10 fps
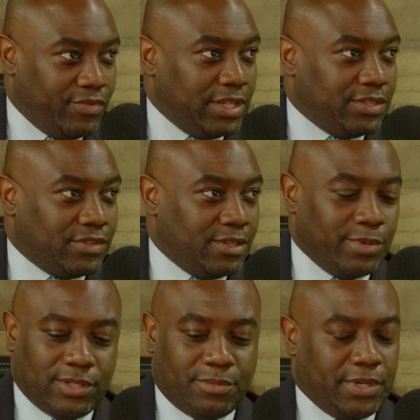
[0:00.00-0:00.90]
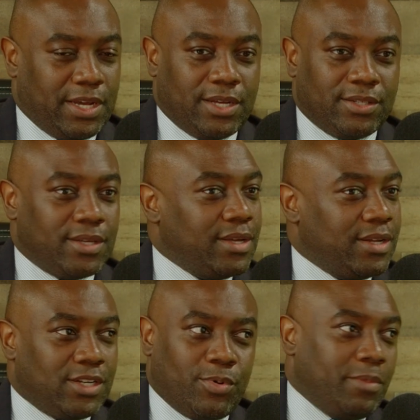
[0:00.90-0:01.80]
relative to the mm-hmm. building because mm -hmm.
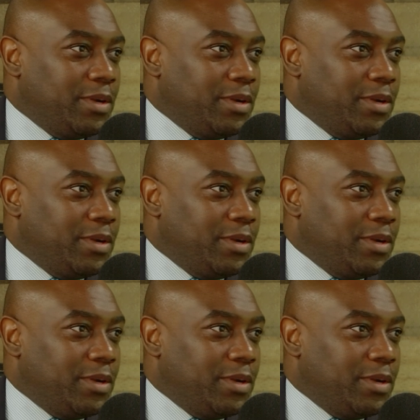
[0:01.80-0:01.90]
Department